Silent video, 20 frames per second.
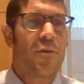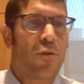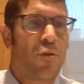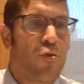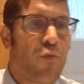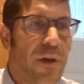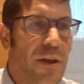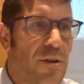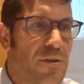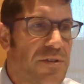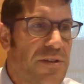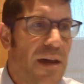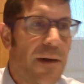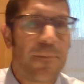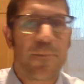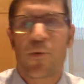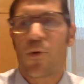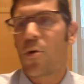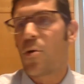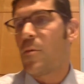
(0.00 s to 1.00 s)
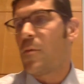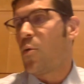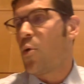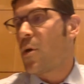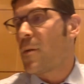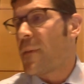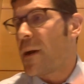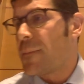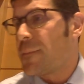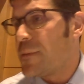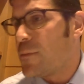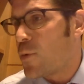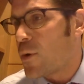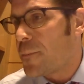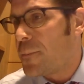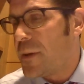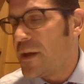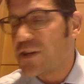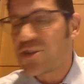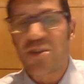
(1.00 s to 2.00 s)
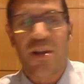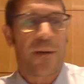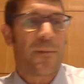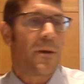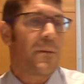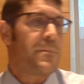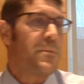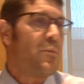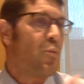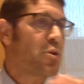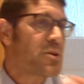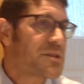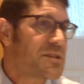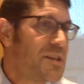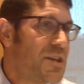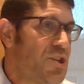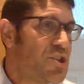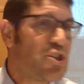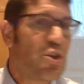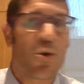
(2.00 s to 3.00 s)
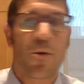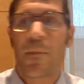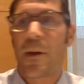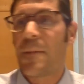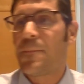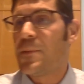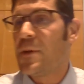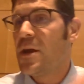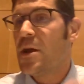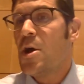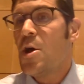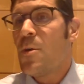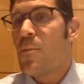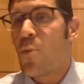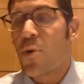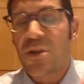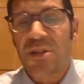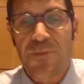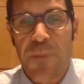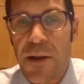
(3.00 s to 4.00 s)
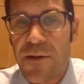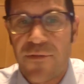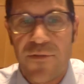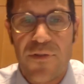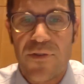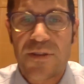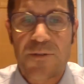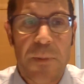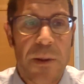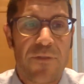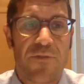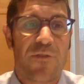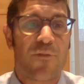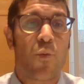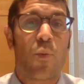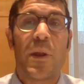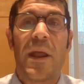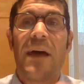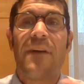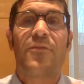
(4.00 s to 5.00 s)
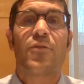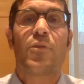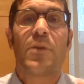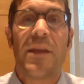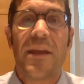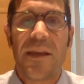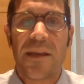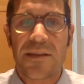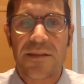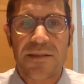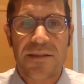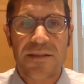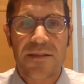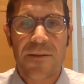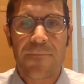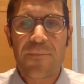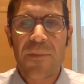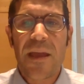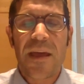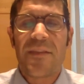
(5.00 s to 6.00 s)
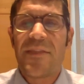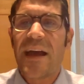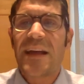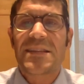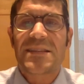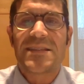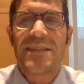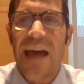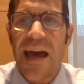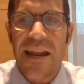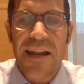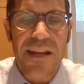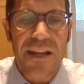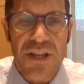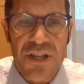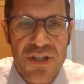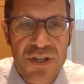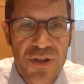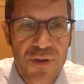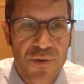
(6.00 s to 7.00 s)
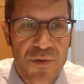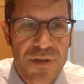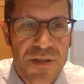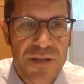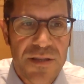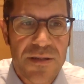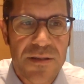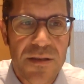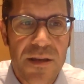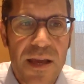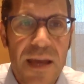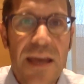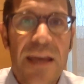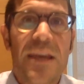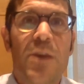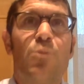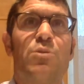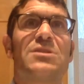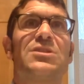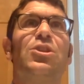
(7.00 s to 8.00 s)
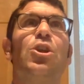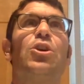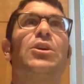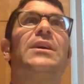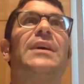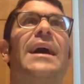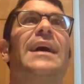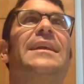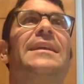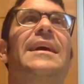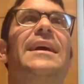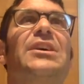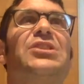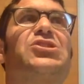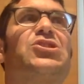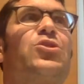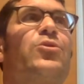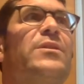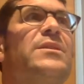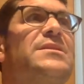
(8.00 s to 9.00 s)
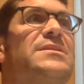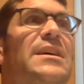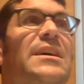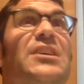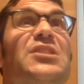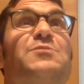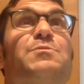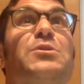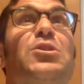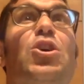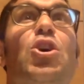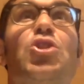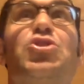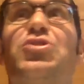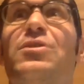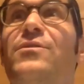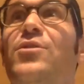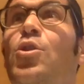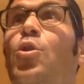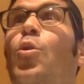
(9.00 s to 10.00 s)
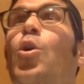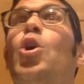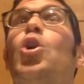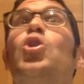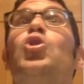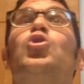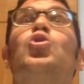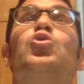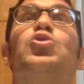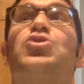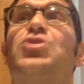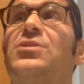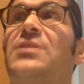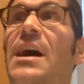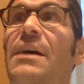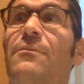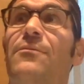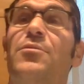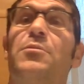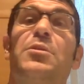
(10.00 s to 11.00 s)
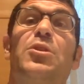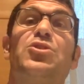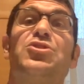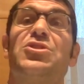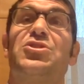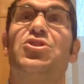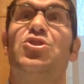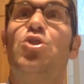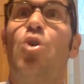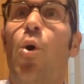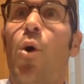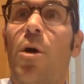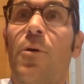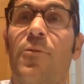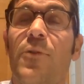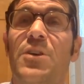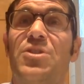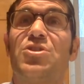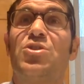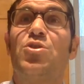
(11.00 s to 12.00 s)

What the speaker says: a greater temper, or it might be more patient. I might be more stingy, or it might be more spendthrift. Whatever it is, that's not an excuse. He was looking at nature and saying, it's because of you. You should daven for me because it's your